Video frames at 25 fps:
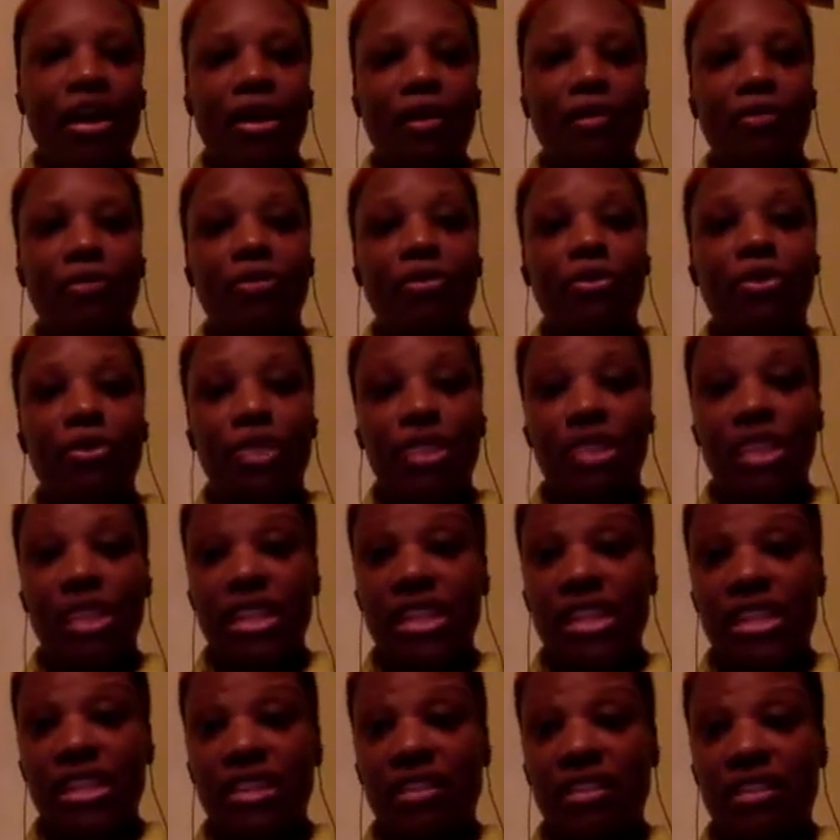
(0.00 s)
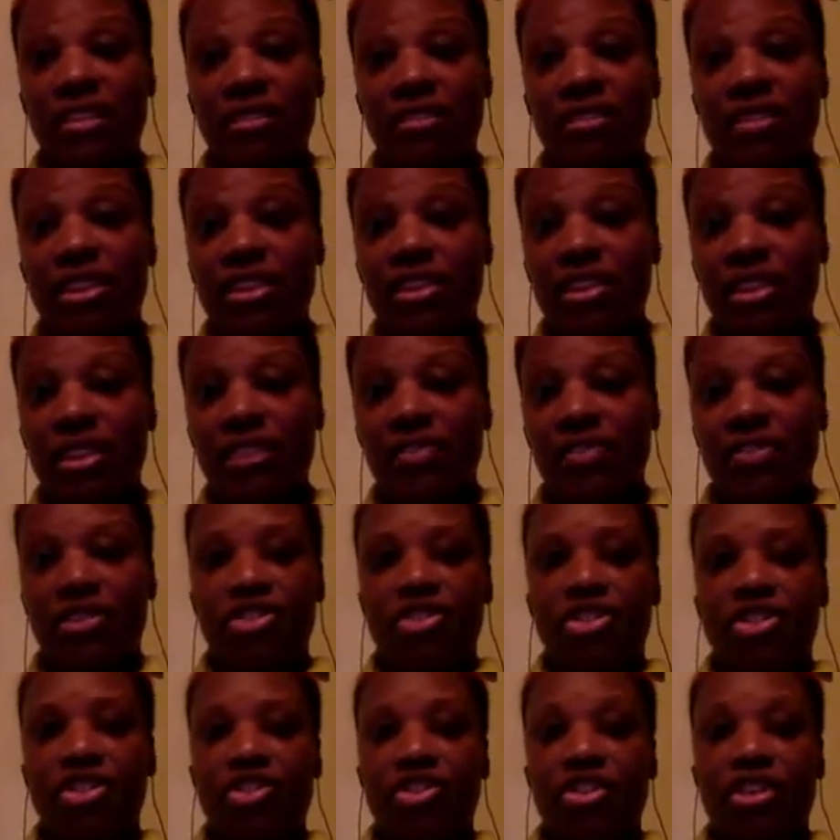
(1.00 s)
though it needs a lot of
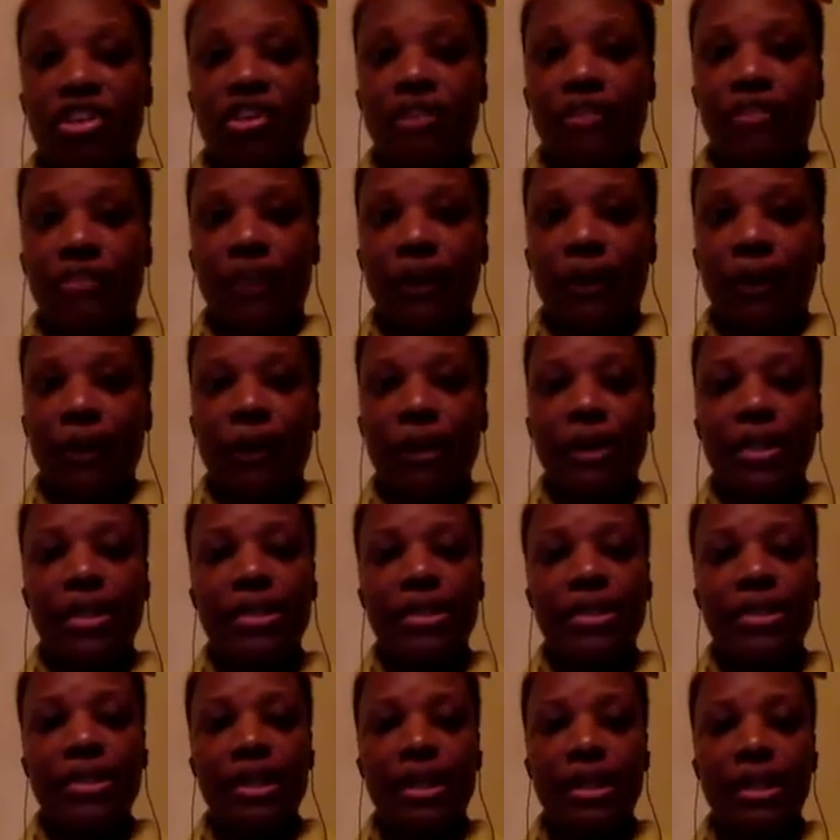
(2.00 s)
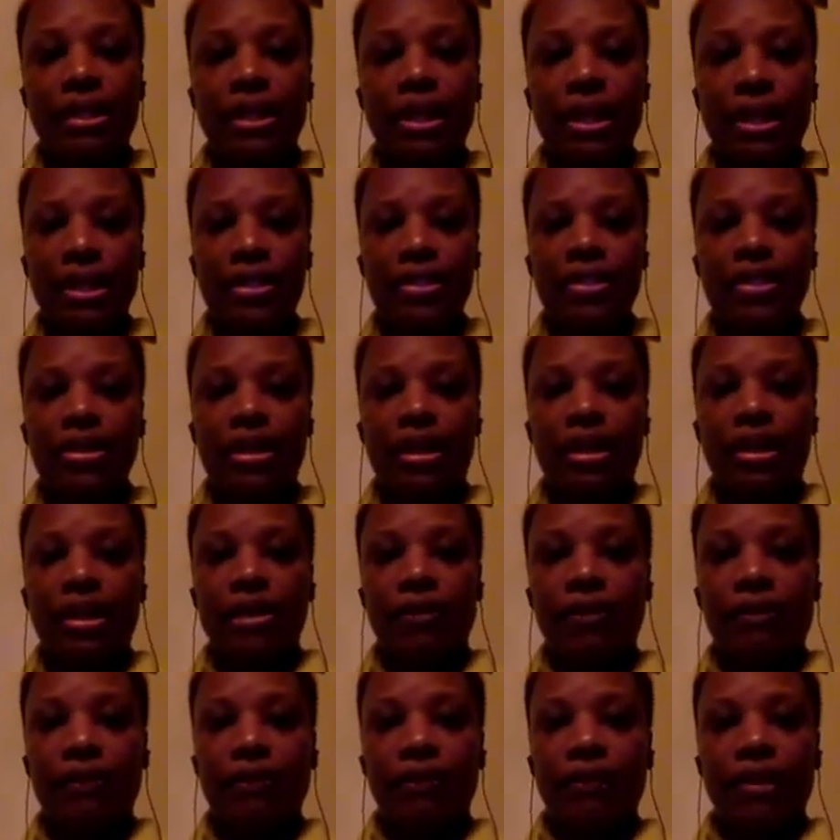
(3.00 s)
infrastructure development,
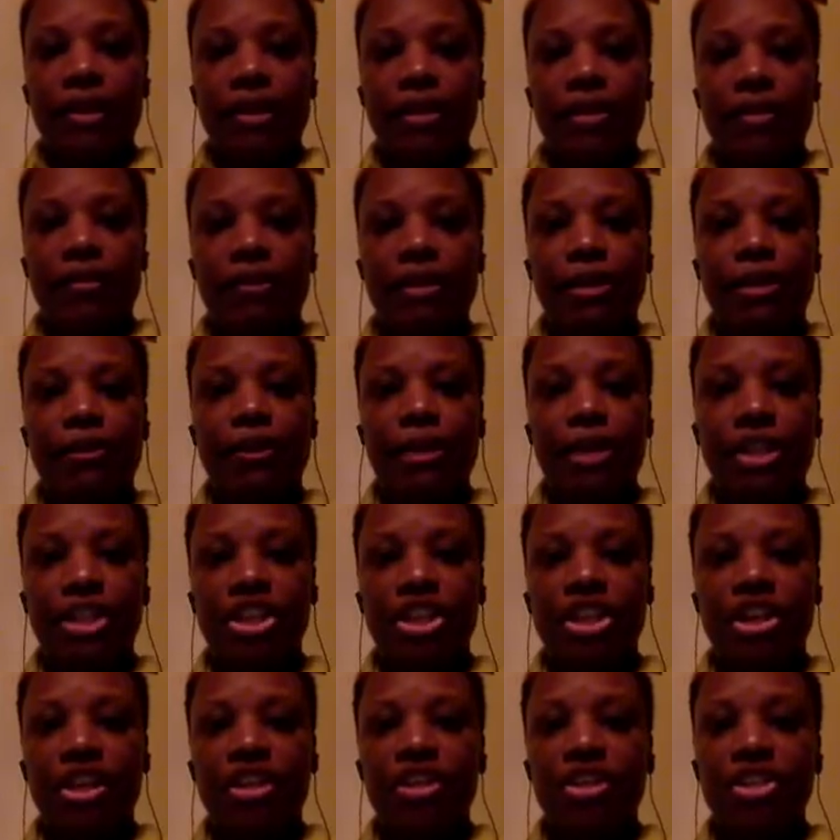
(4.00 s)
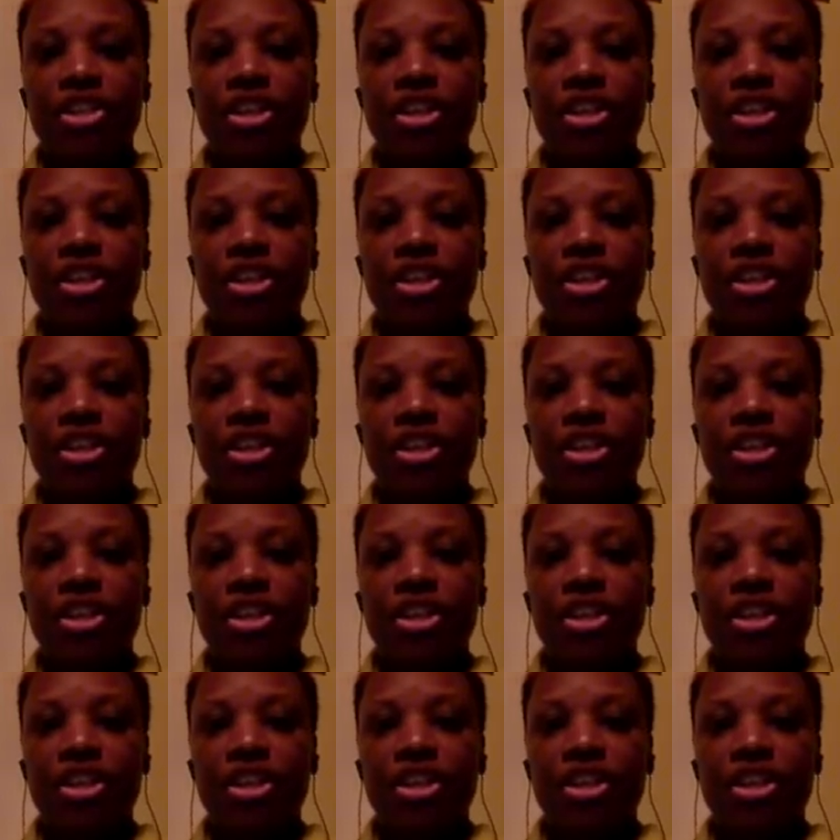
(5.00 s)
people in charge.